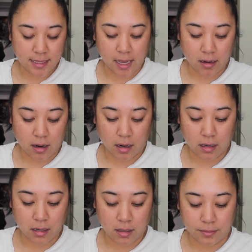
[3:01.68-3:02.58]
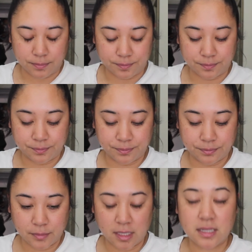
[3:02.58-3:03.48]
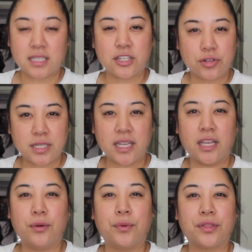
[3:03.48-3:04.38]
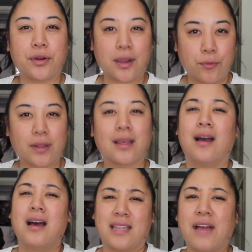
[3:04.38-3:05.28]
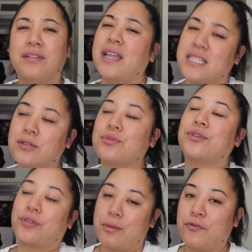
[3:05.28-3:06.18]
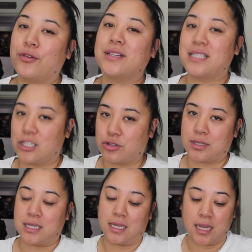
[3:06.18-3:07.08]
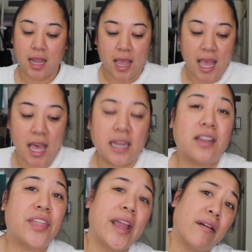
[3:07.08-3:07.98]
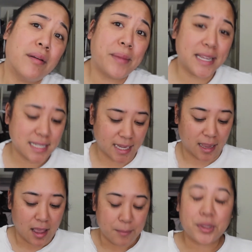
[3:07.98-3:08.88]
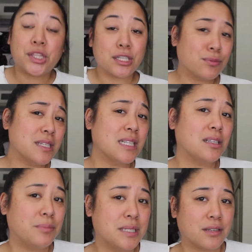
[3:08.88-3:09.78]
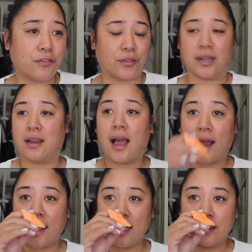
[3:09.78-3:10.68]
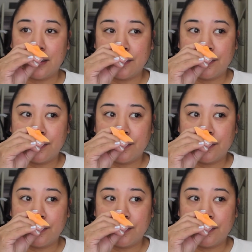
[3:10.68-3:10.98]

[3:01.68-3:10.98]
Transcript: that are um, citrusy with like they have a lot of scents with grapefruit and citrus in it and they are amazing but this one is a little bit different I